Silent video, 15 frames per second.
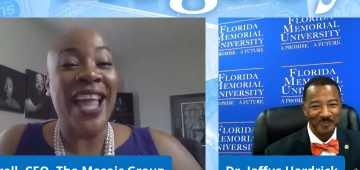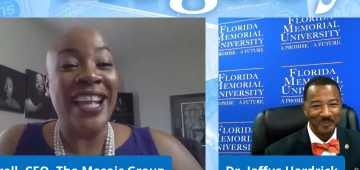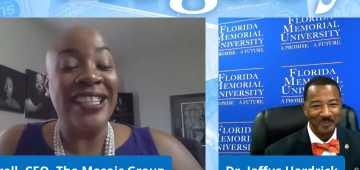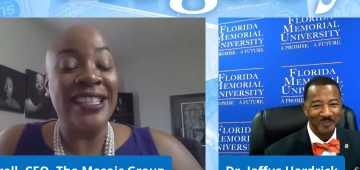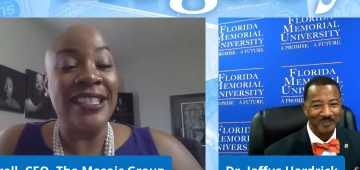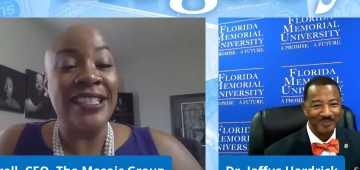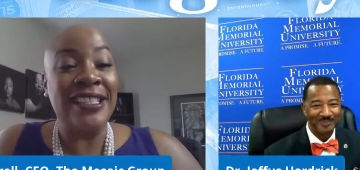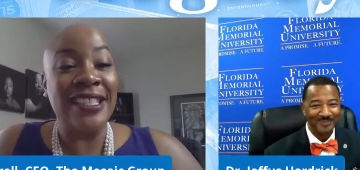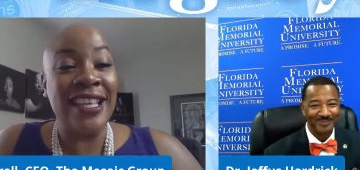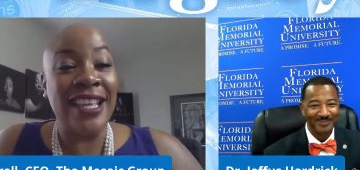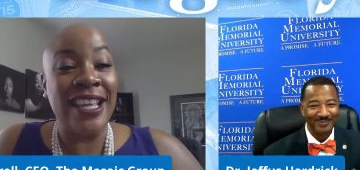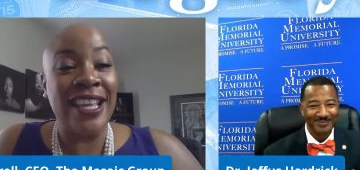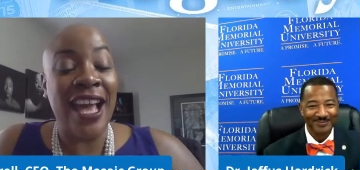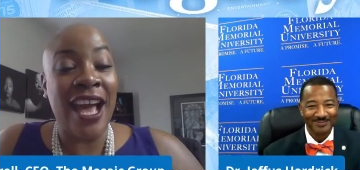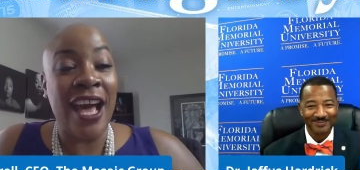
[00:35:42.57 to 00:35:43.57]
Speaker 1: like to
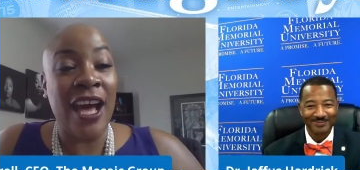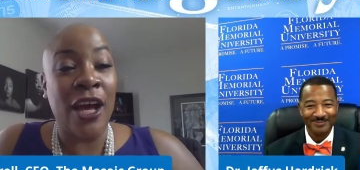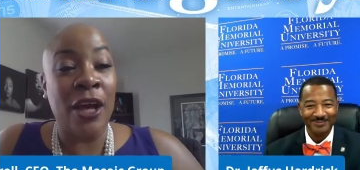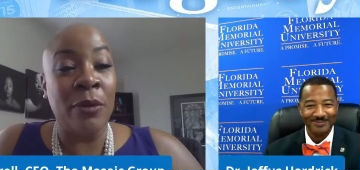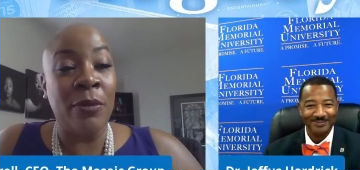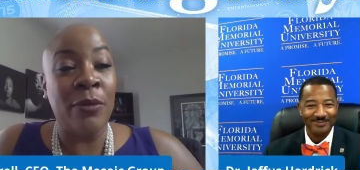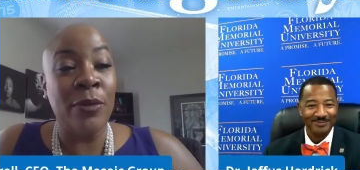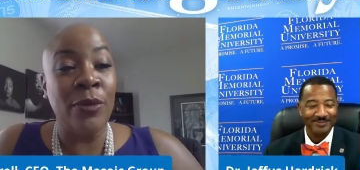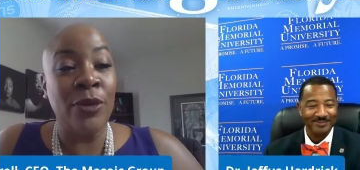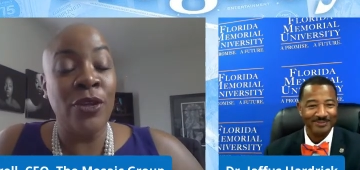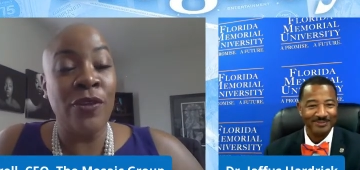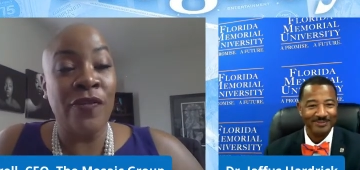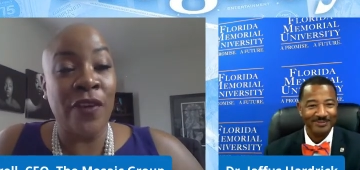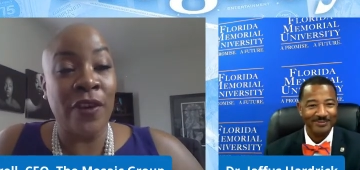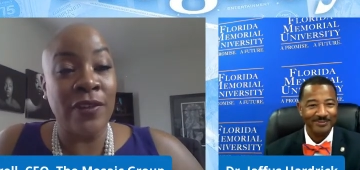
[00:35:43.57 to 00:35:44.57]
see um,
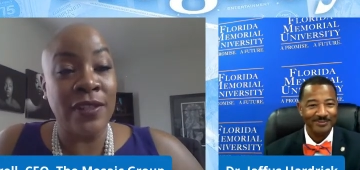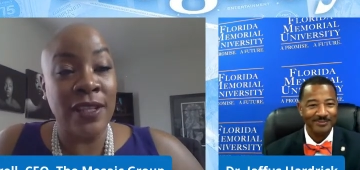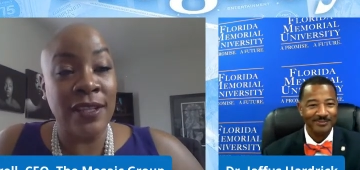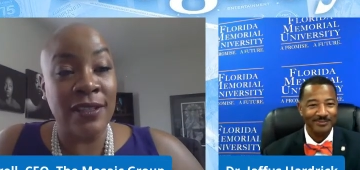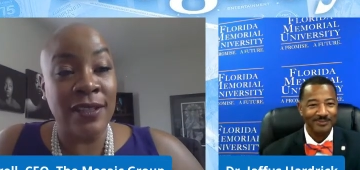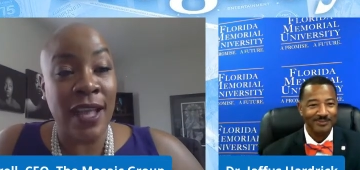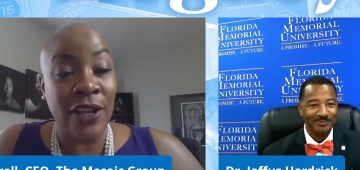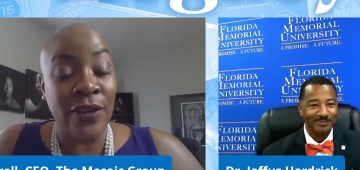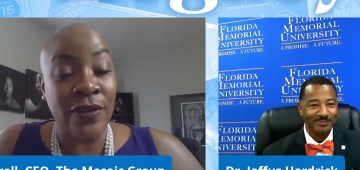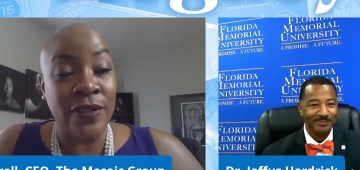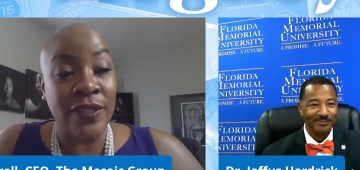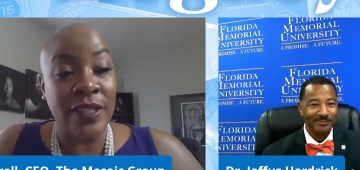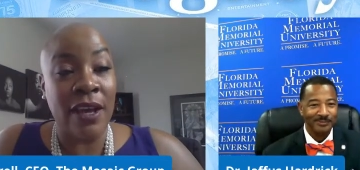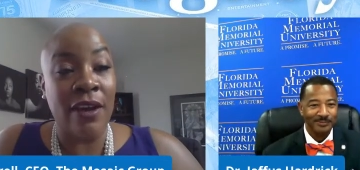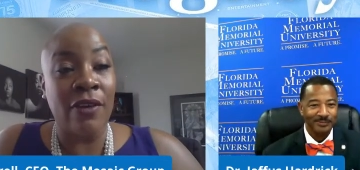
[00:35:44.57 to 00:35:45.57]
universities like
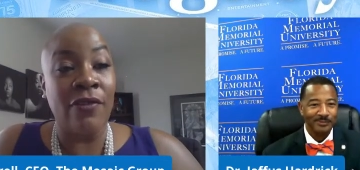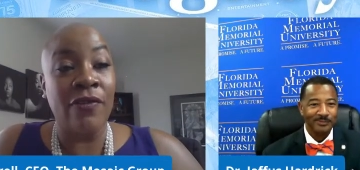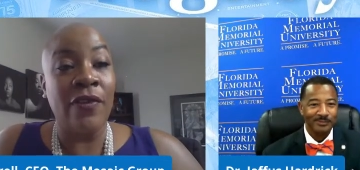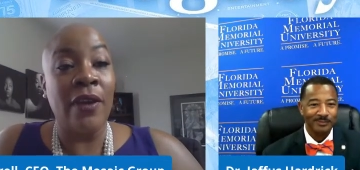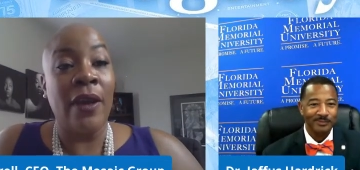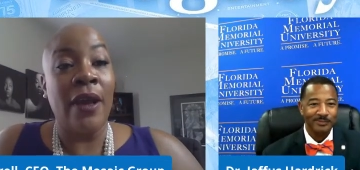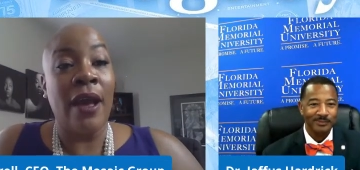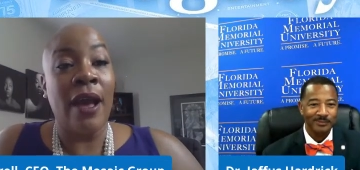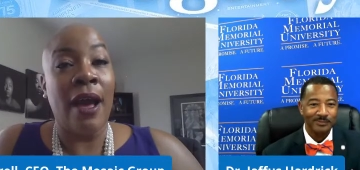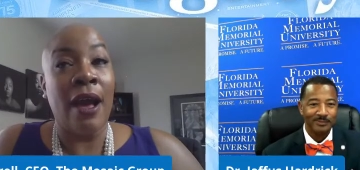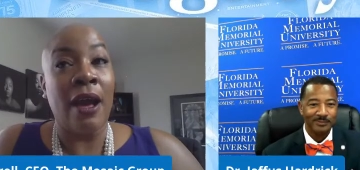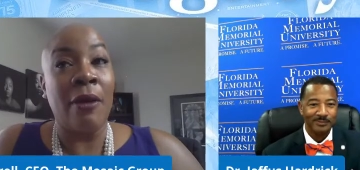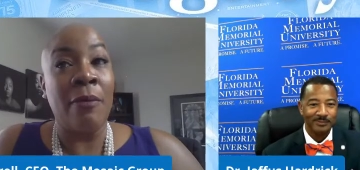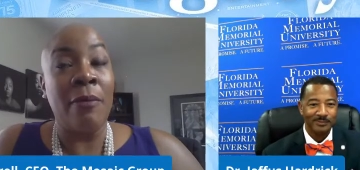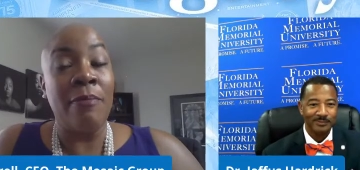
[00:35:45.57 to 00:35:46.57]
yourself
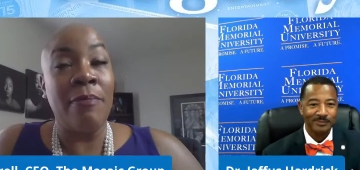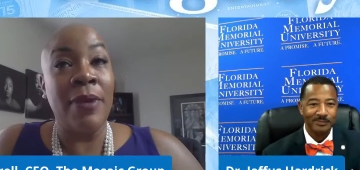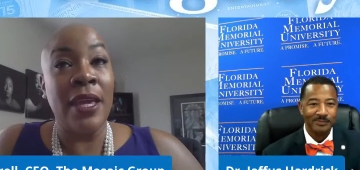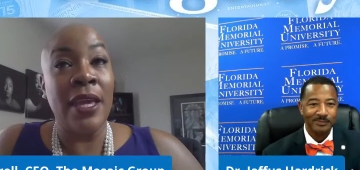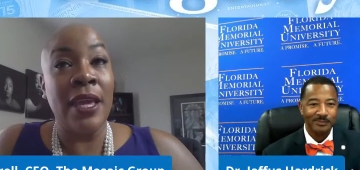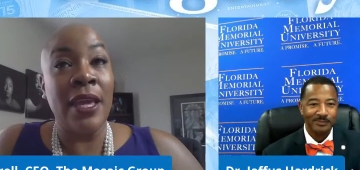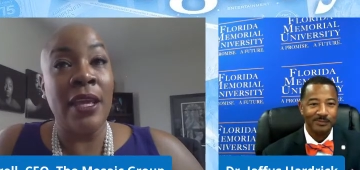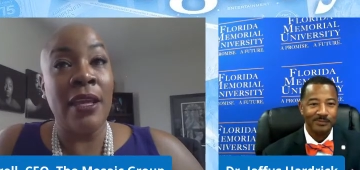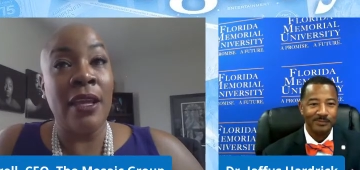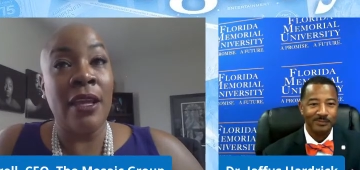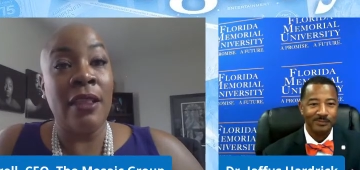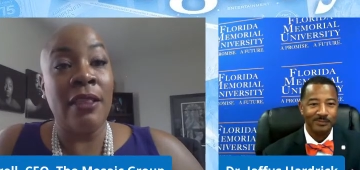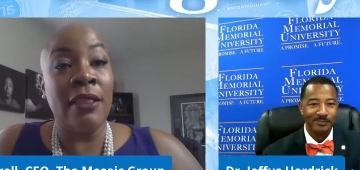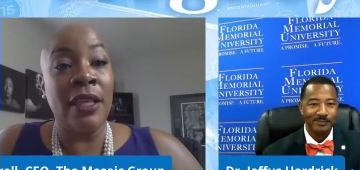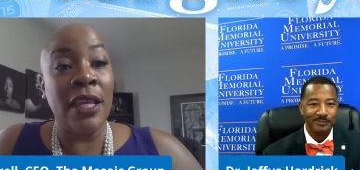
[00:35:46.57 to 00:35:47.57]
um, being
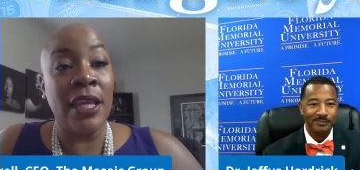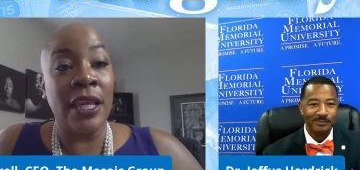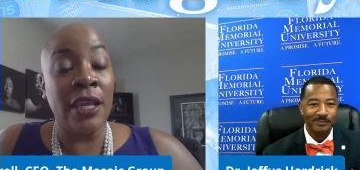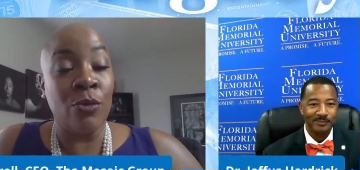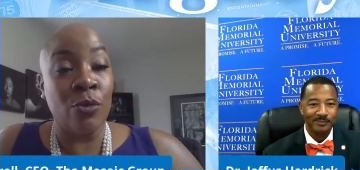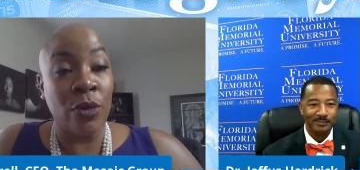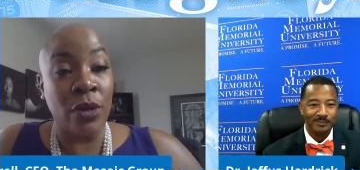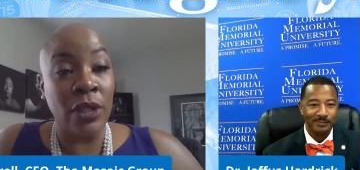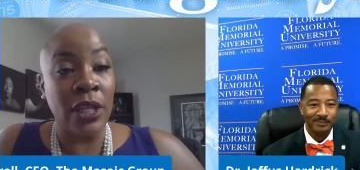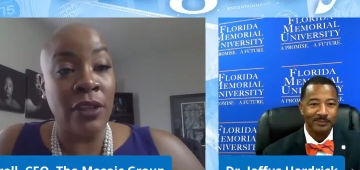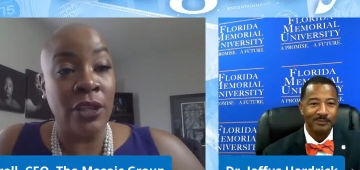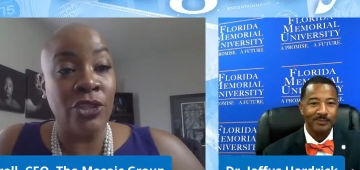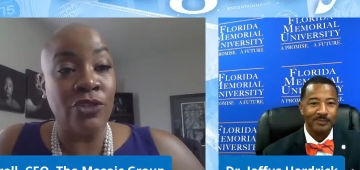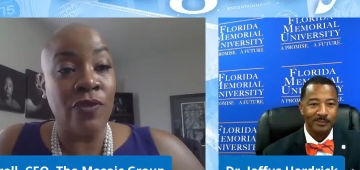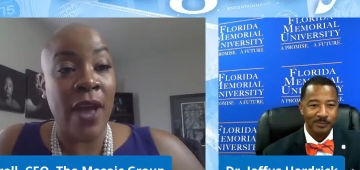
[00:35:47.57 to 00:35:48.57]
the really
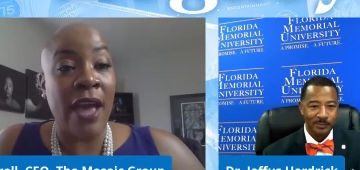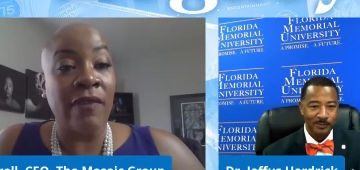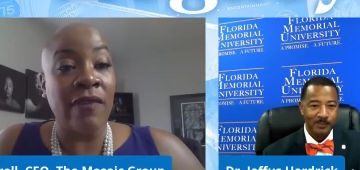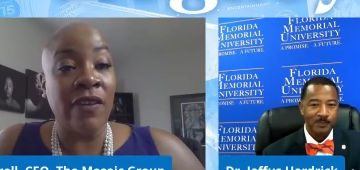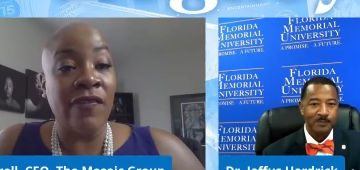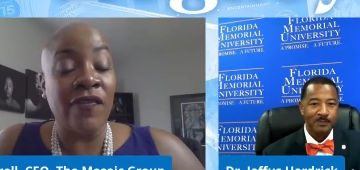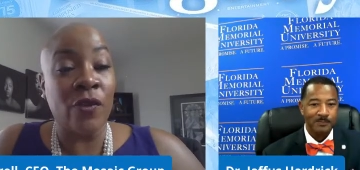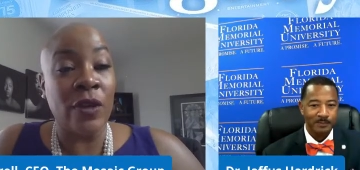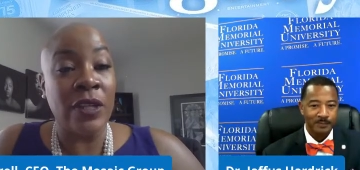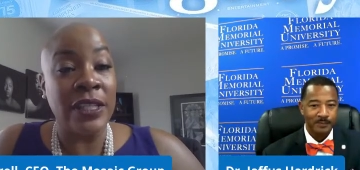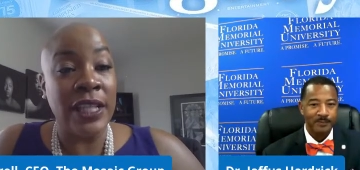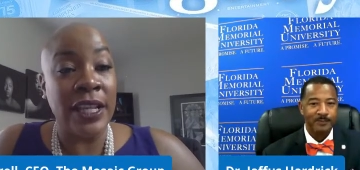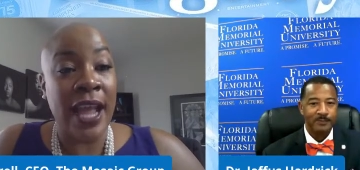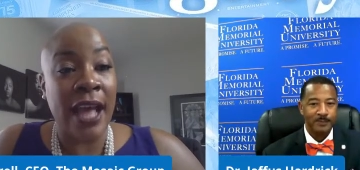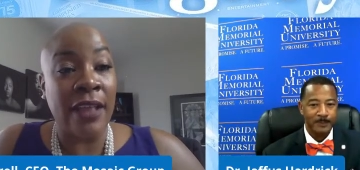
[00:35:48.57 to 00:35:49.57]
the driving
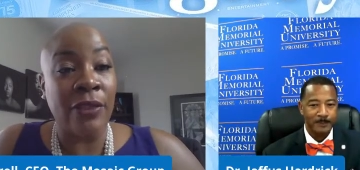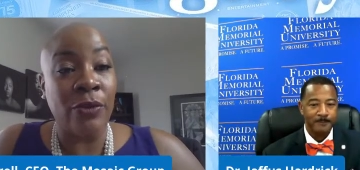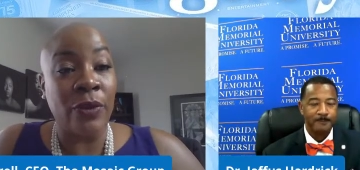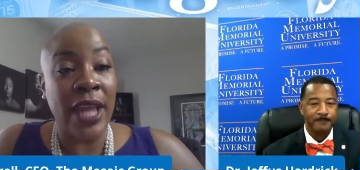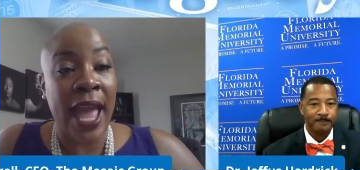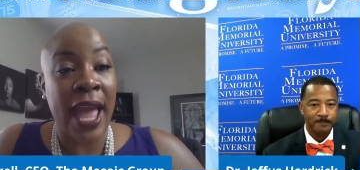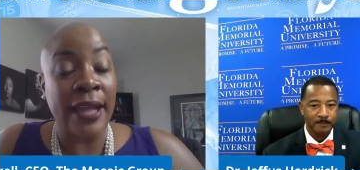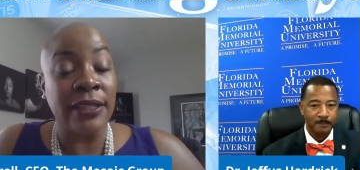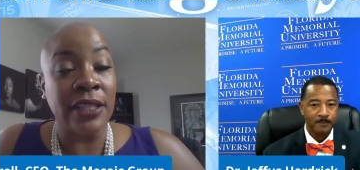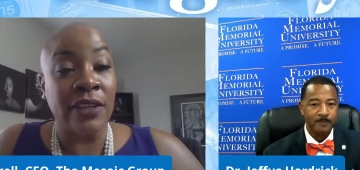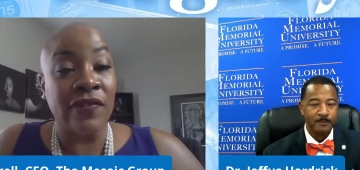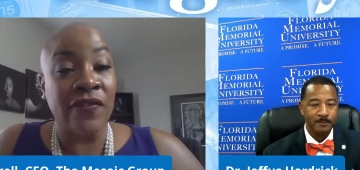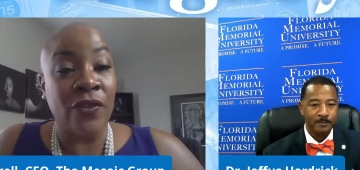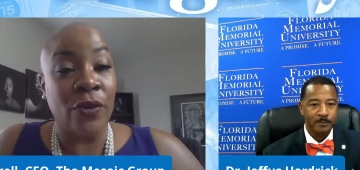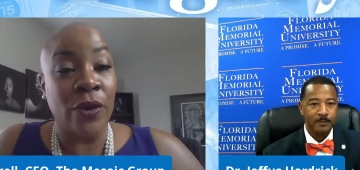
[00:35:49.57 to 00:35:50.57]
force and not the
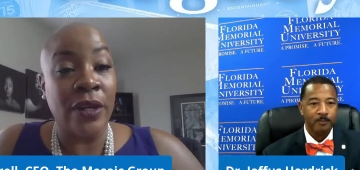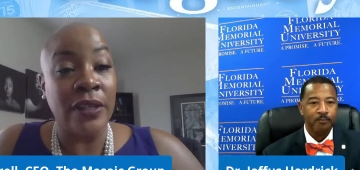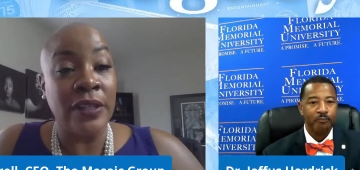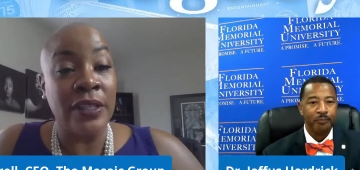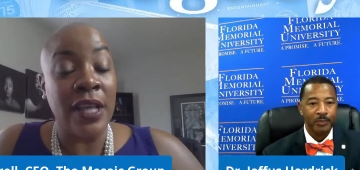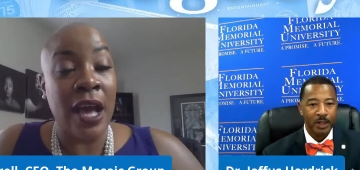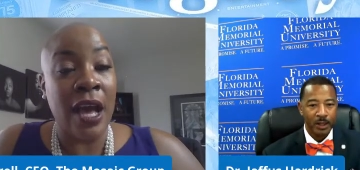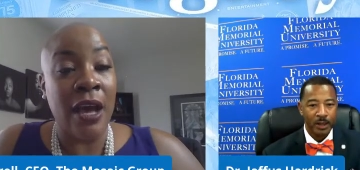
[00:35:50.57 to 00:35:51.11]
reacting force.